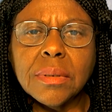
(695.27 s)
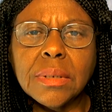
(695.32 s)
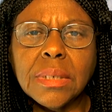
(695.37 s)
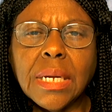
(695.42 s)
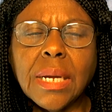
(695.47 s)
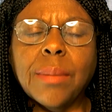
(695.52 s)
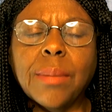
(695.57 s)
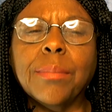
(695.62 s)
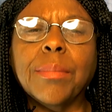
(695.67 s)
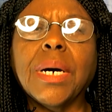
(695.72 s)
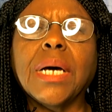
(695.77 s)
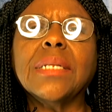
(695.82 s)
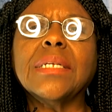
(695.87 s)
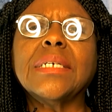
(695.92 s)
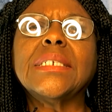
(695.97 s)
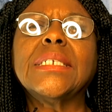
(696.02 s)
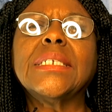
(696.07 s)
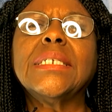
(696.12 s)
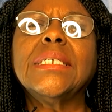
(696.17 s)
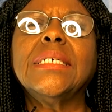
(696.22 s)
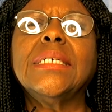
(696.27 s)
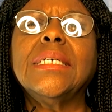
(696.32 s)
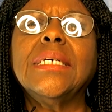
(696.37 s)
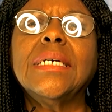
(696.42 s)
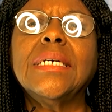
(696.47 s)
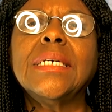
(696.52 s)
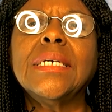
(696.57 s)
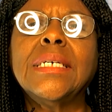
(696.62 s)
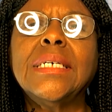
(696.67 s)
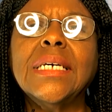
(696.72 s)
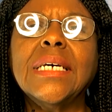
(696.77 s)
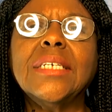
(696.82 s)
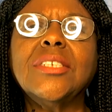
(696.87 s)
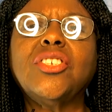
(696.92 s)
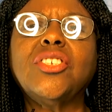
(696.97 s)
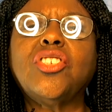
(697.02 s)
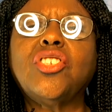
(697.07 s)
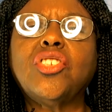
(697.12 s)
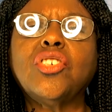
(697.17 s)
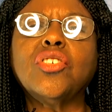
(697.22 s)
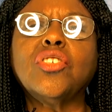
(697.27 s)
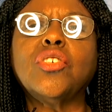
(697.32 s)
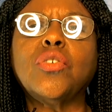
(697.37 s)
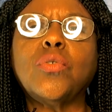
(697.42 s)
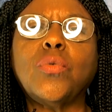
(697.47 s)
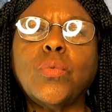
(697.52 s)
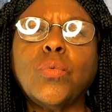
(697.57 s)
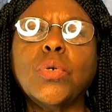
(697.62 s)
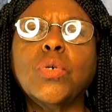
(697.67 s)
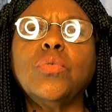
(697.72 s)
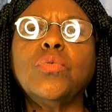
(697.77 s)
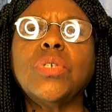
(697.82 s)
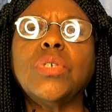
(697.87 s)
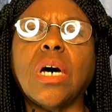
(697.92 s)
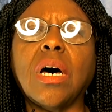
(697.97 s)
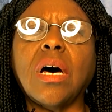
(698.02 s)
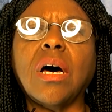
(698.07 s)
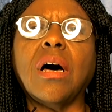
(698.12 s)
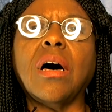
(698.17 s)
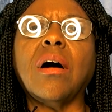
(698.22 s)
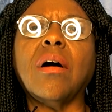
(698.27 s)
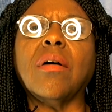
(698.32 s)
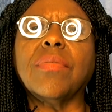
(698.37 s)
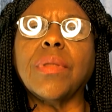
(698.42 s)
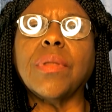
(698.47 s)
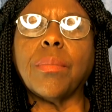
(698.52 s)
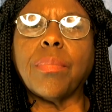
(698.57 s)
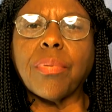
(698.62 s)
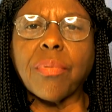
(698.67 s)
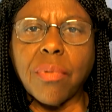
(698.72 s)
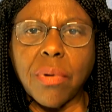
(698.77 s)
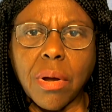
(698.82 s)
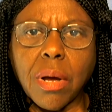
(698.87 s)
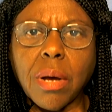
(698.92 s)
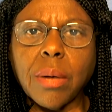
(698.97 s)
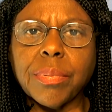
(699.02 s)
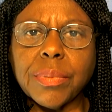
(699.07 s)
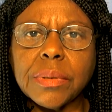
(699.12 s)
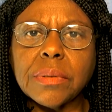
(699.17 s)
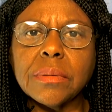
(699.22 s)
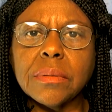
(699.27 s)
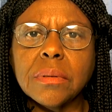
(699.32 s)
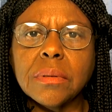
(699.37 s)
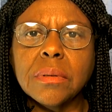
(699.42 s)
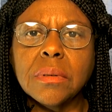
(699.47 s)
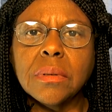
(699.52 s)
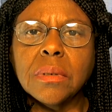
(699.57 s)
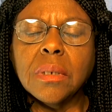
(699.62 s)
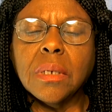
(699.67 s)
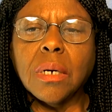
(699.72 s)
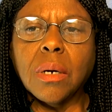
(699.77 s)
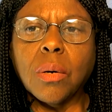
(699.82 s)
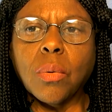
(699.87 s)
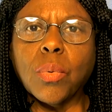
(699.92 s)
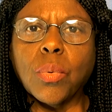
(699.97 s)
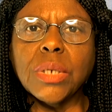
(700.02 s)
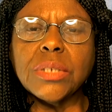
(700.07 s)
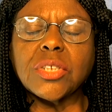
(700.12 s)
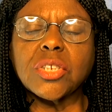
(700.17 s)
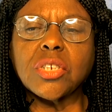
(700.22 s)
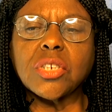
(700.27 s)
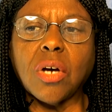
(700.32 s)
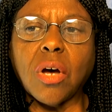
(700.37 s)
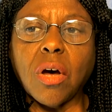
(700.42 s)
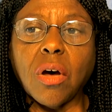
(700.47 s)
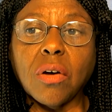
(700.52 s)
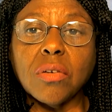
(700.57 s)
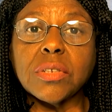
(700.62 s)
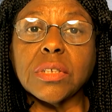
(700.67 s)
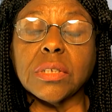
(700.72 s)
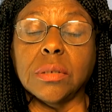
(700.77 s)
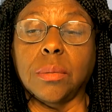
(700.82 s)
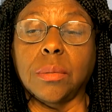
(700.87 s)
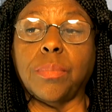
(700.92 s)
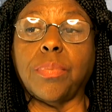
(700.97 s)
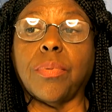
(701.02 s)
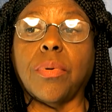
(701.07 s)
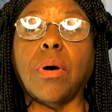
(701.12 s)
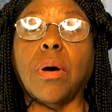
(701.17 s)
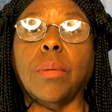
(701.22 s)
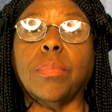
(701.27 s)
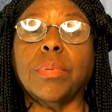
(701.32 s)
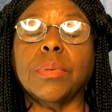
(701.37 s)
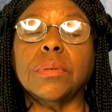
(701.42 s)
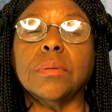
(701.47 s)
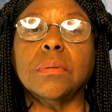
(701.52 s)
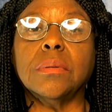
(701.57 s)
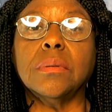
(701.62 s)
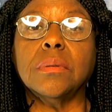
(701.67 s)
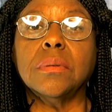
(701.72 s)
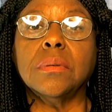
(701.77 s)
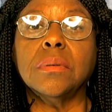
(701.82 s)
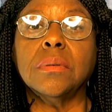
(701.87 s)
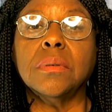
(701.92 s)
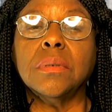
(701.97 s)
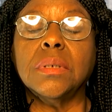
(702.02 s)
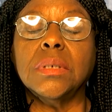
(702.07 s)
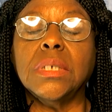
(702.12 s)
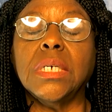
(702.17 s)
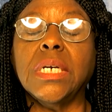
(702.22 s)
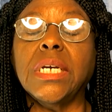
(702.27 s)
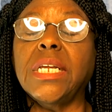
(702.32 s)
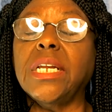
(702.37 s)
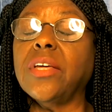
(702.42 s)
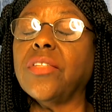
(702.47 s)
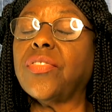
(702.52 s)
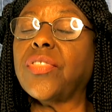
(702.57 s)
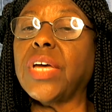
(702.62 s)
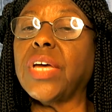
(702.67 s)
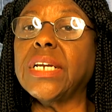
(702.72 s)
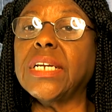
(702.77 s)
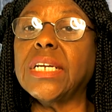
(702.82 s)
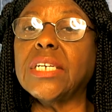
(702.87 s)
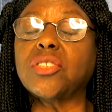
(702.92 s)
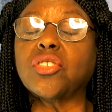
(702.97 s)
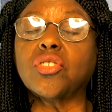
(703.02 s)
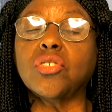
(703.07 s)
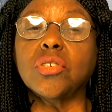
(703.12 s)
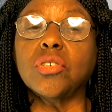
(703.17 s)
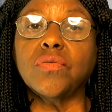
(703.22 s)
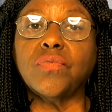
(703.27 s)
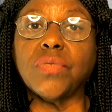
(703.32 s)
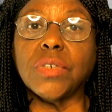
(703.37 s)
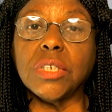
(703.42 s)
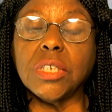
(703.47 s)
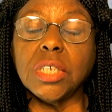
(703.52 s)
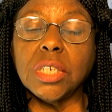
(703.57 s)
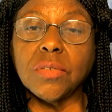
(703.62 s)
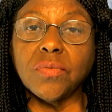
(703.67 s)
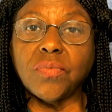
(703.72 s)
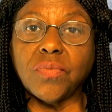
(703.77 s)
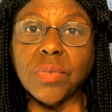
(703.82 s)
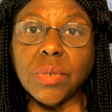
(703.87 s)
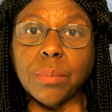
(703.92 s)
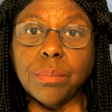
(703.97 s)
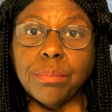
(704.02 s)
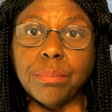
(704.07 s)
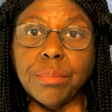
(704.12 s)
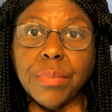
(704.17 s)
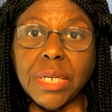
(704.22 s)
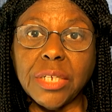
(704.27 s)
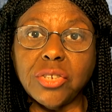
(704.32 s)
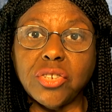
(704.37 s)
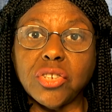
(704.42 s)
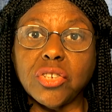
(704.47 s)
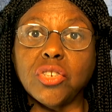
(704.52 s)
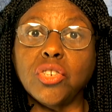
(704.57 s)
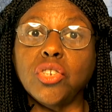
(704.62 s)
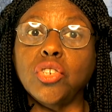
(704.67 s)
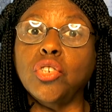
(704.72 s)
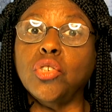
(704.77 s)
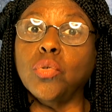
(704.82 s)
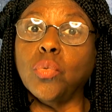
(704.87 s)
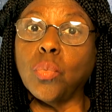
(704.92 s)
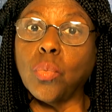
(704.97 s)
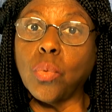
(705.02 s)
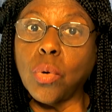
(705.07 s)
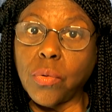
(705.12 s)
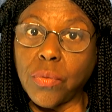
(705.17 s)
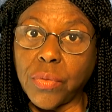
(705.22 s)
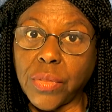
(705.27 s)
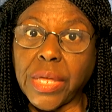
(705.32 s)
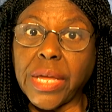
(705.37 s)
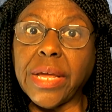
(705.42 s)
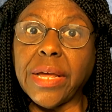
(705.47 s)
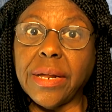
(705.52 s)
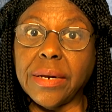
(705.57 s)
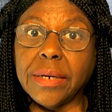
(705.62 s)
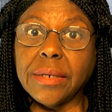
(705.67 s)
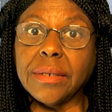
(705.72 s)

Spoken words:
And Mullein gets to the root of the problem, of what's causing the problem. Anything that's good for inflammation, you want that.